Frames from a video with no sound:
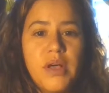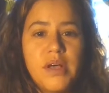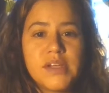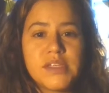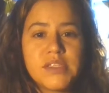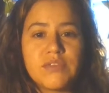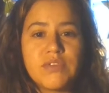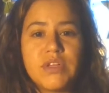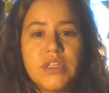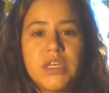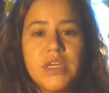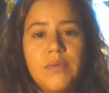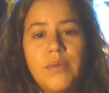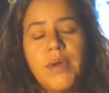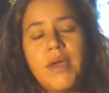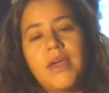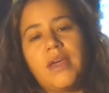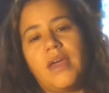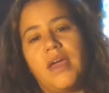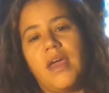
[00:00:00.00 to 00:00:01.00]
pause really
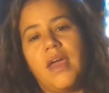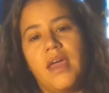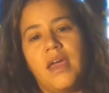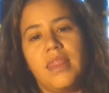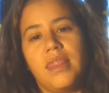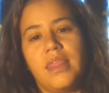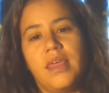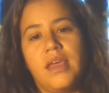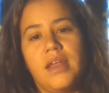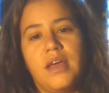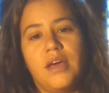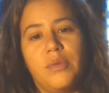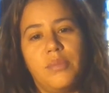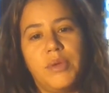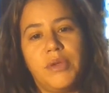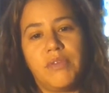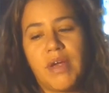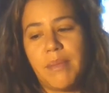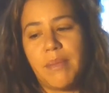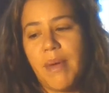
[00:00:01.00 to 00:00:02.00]
quick and then
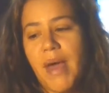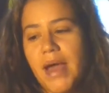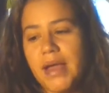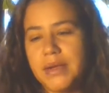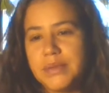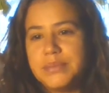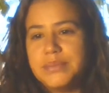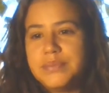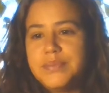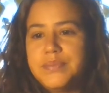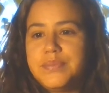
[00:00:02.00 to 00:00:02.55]
I'll be right back.